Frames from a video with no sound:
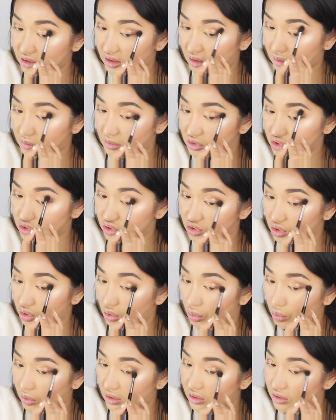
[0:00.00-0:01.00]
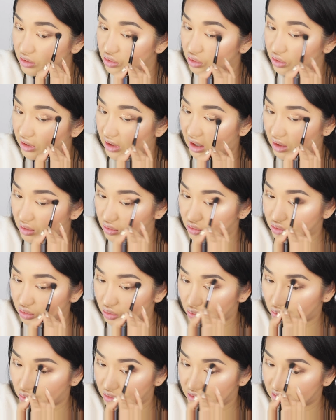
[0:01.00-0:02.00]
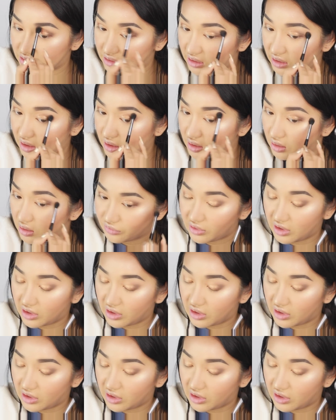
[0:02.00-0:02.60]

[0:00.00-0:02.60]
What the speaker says: and I'm literally just gonna work this on the outer corners here,